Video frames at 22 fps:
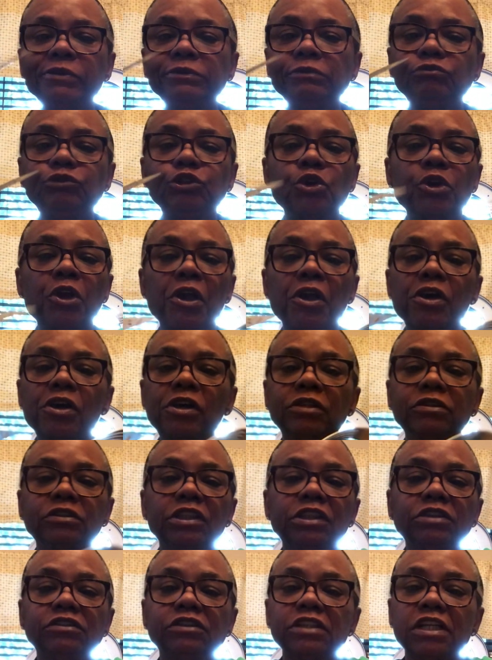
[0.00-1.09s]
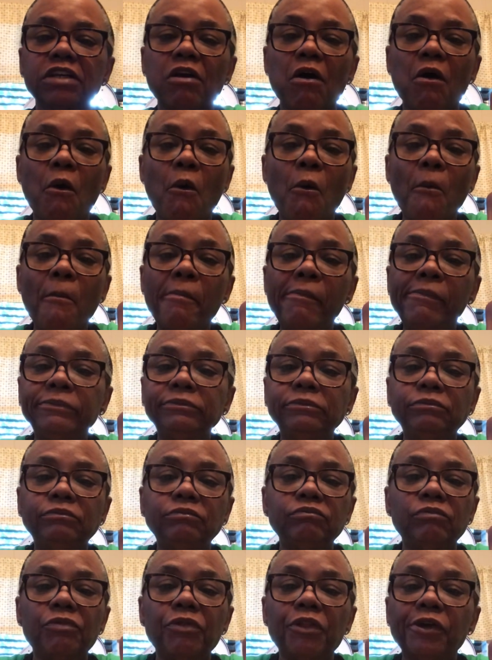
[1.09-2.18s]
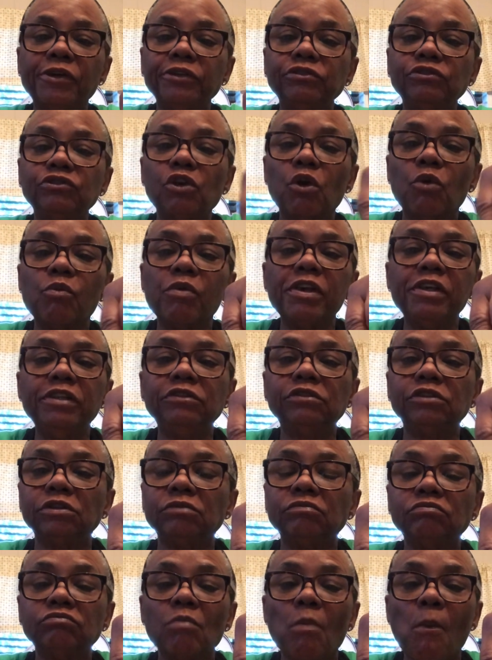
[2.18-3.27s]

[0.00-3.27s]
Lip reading: you can cook this at home, there's no reason